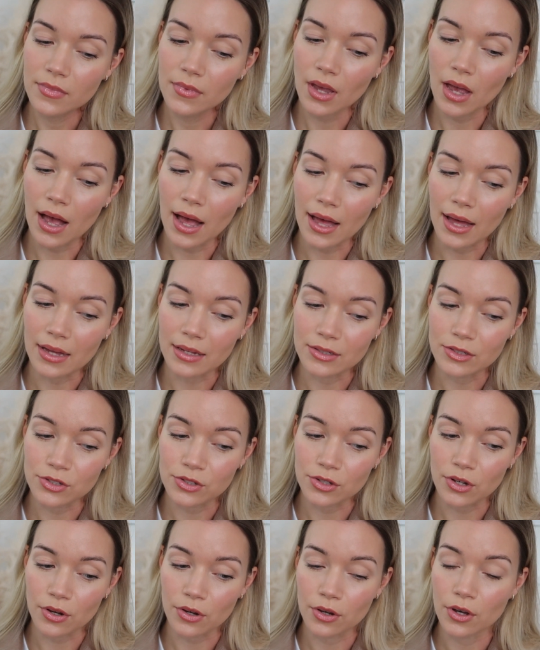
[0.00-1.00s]
and so
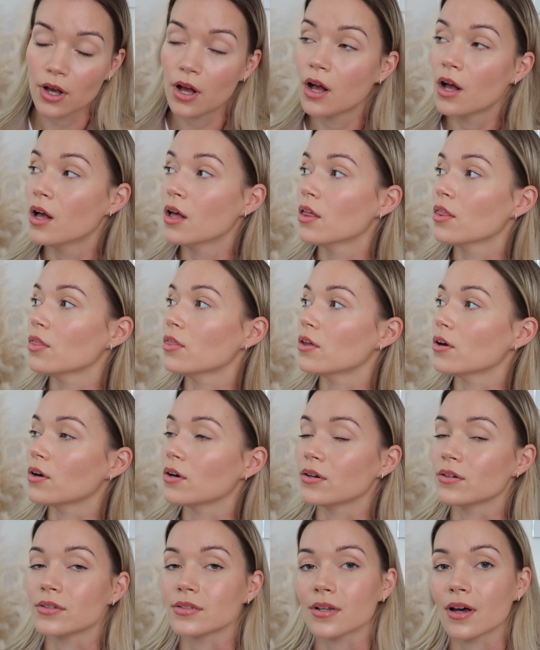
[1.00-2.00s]

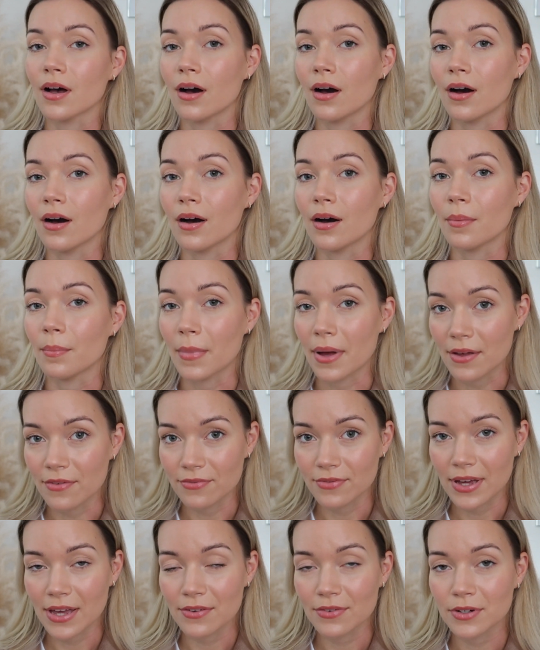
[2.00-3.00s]
those are my
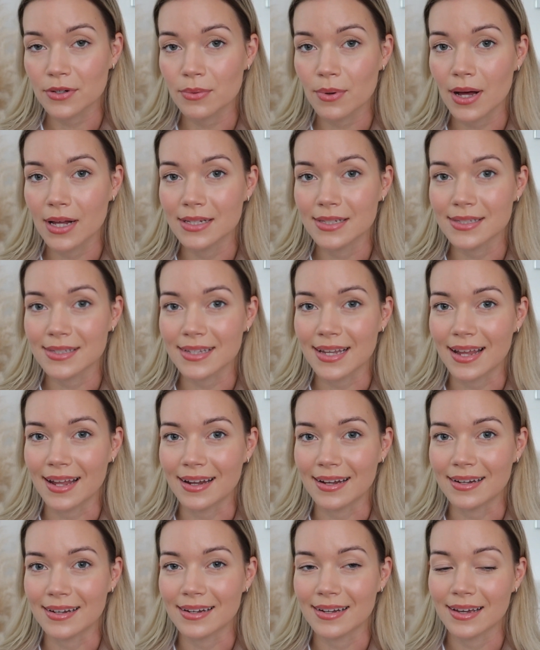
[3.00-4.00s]
favorite ones,
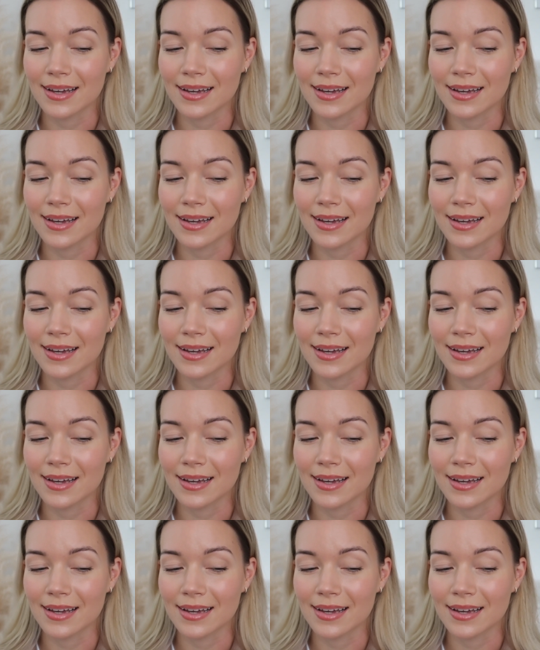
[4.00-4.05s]
and